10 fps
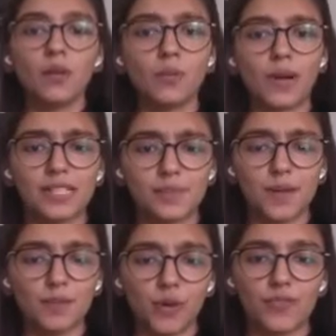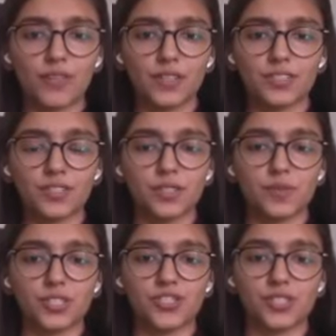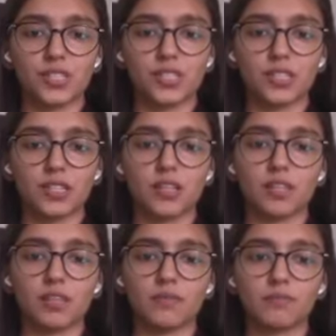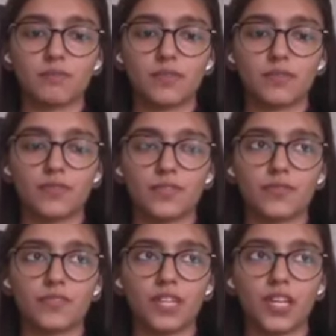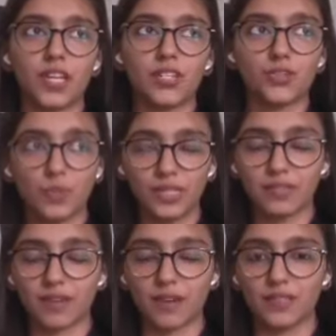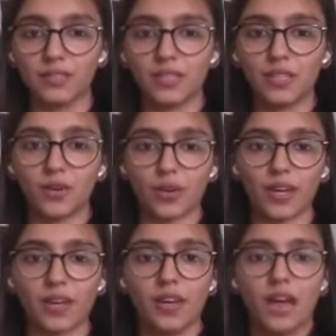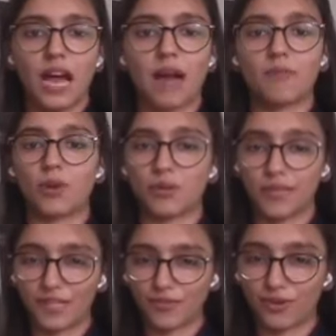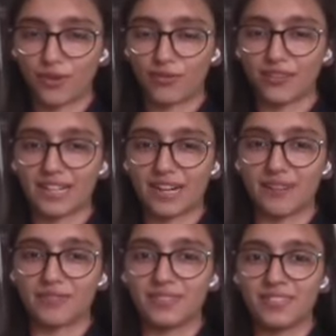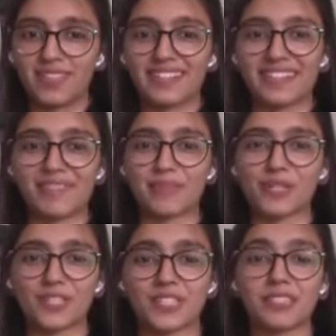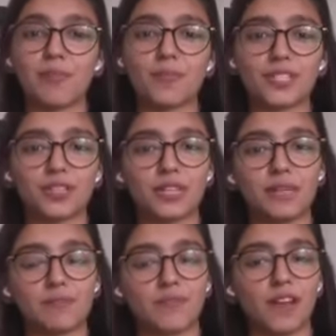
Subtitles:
One is my Morphy Richards, which is 52-liter oven. Okay, I'm not very fond of that oven because the temperature keeps